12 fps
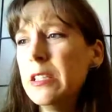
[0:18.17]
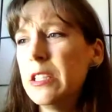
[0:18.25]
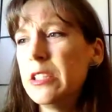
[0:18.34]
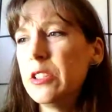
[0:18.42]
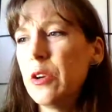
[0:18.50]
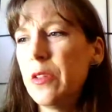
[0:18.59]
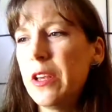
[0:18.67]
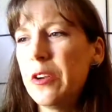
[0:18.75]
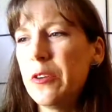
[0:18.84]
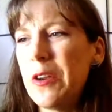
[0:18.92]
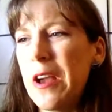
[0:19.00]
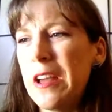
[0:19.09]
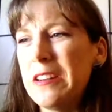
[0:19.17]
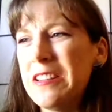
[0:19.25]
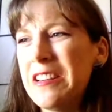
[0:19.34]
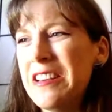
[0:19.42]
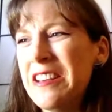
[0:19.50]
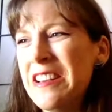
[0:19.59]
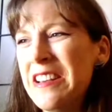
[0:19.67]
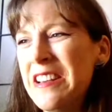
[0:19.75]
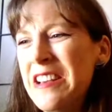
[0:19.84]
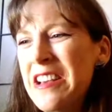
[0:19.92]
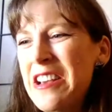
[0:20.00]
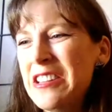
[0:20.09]
just so that you're not
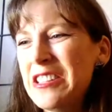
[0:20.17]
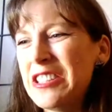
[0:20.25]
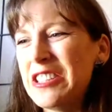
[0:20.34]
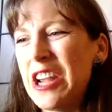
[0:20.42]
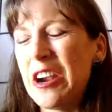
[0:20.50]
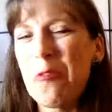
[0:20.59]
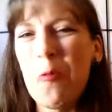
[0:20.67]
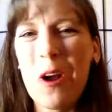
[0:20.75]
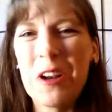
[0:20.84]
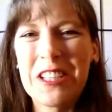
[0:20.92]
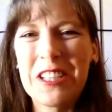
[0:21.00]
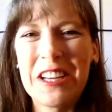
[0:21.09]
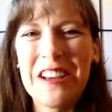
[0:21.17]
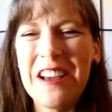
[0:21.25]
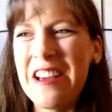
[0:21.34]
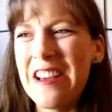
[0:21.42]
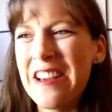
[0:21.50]
stuck watching